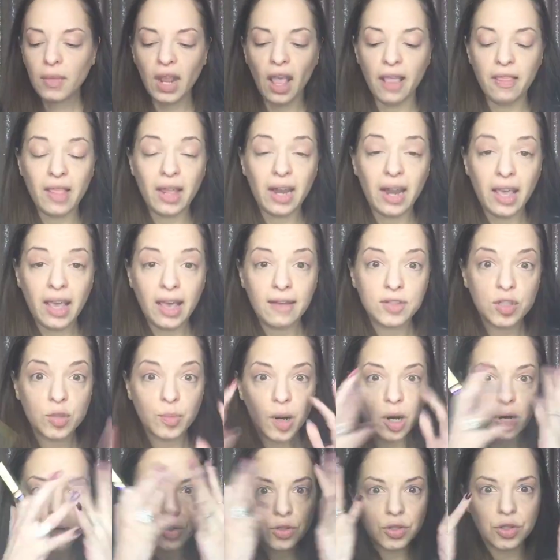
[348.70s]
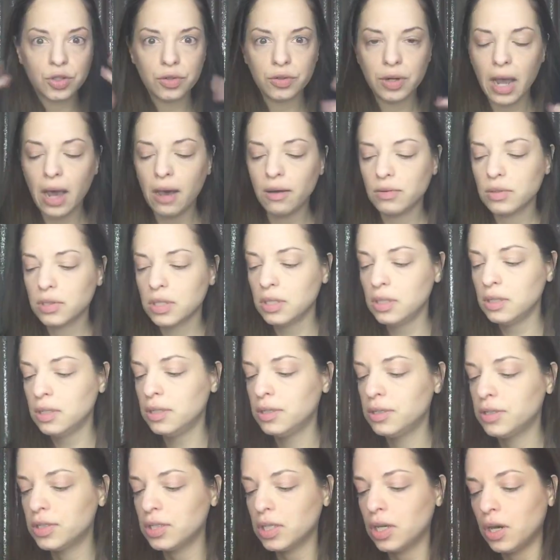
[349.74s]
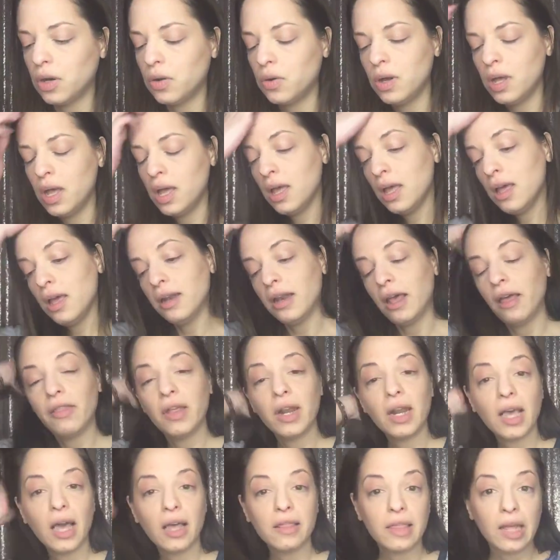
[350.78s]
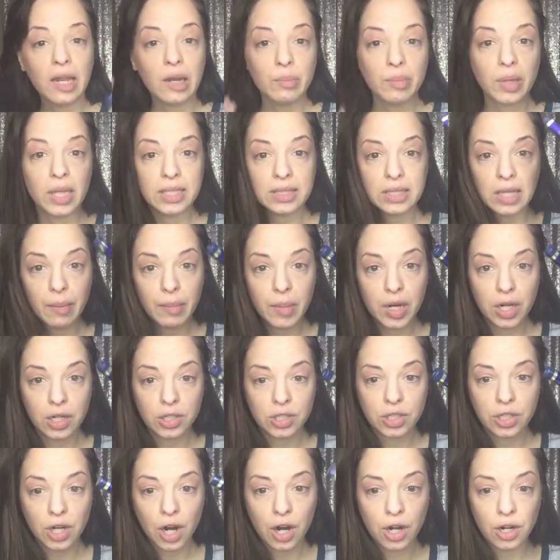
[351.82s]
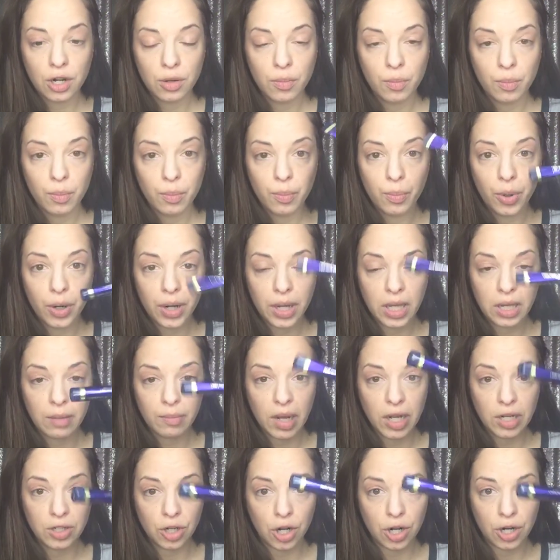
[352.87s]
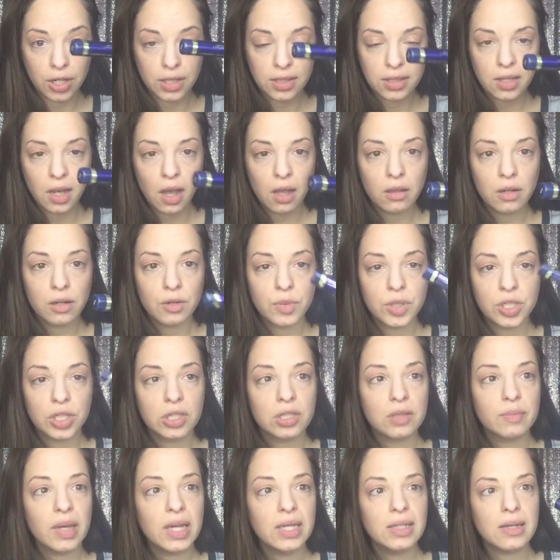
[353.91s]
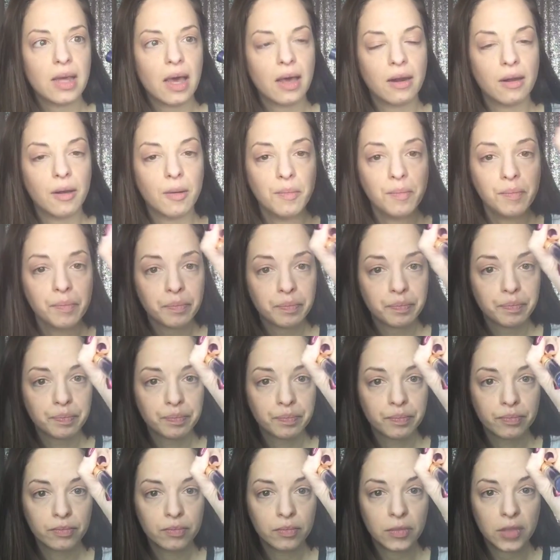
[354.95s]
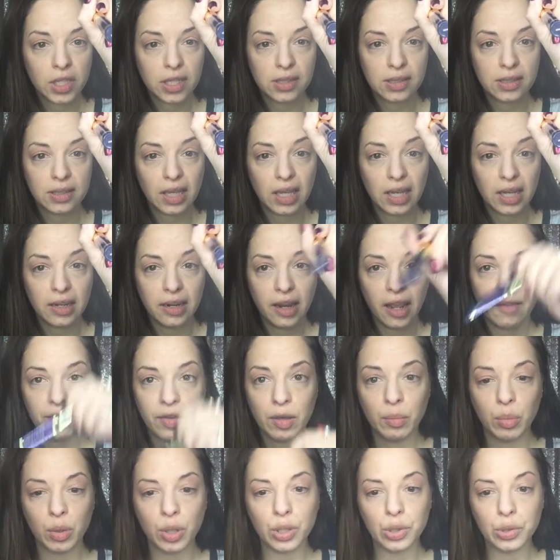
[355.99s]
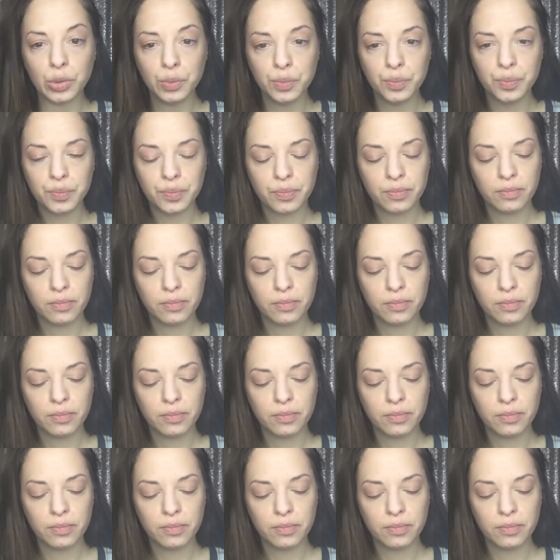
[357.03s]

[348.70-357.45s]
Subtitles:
And then I have sparkles throughout. So now that I got that in place, I'm going to start putting in my darkest color, which is my denim. This is like a navy blue.